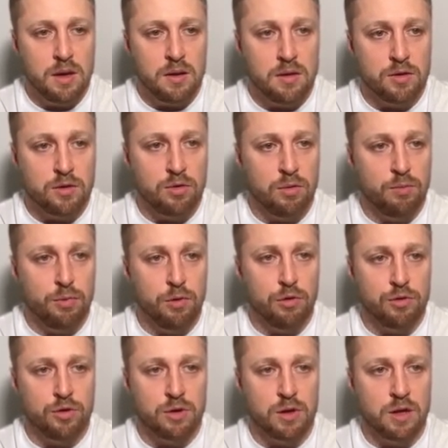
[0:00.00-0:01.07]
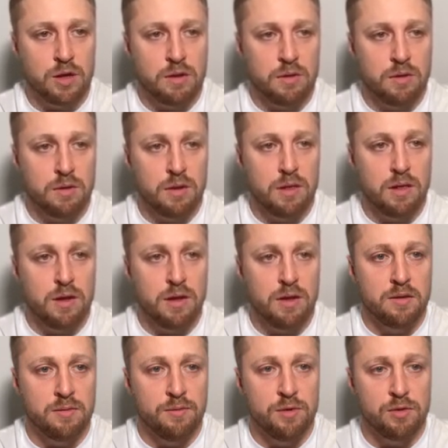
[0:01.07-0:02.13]
So you also can
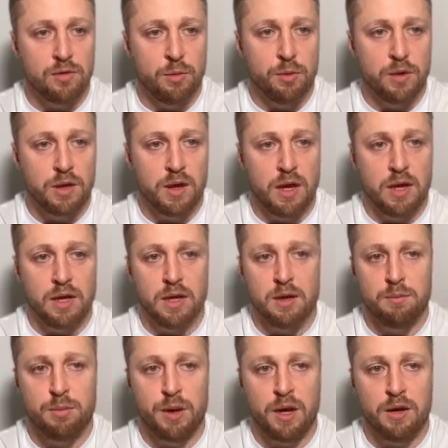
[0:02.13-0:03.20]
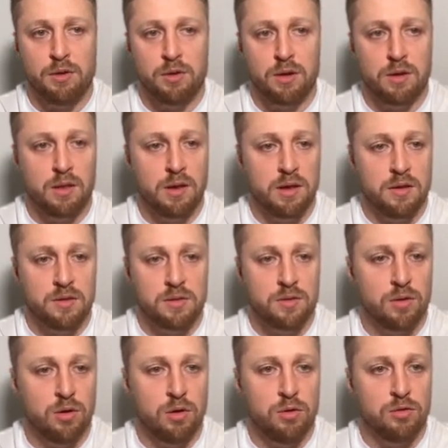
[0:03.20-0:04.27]
list with OpenAI API. You can list
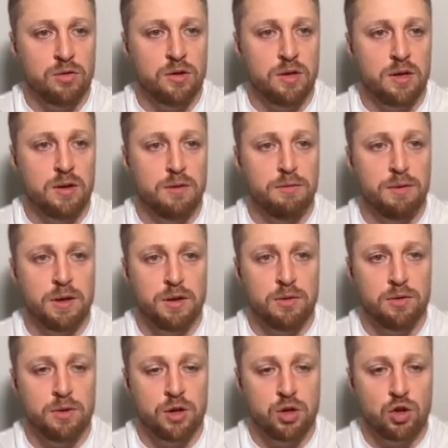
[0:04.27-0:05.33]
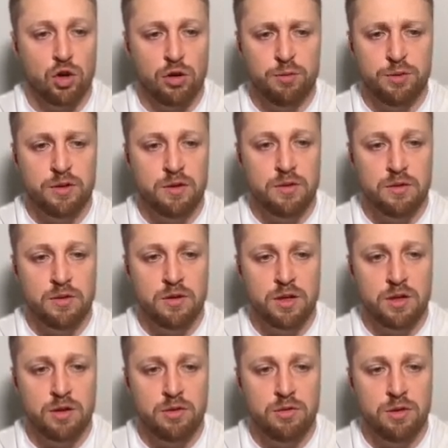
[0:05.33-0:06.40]
all the fine-tuning jobs
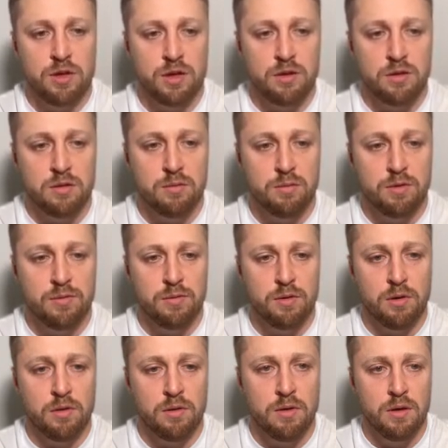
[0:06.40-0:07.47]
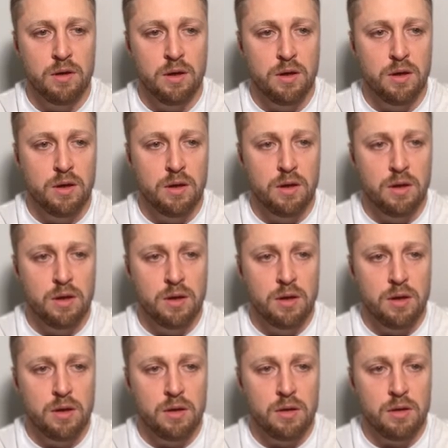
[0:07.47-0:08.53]
that you did before.
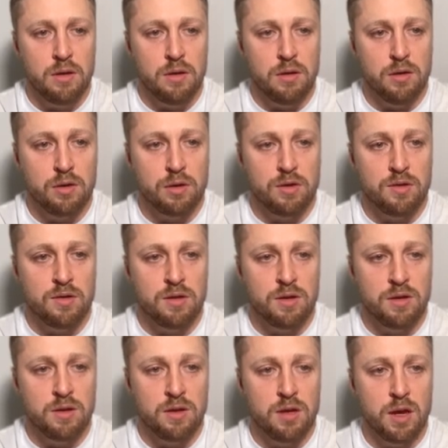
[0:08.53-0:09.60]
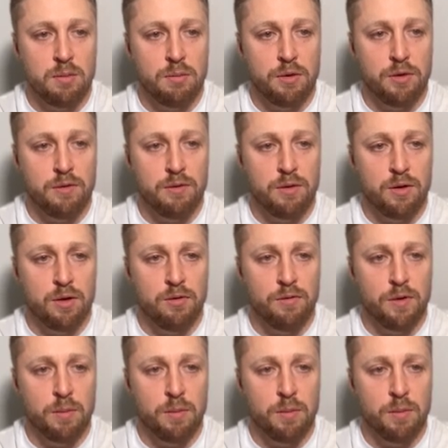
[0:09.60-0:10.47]
You can see a number of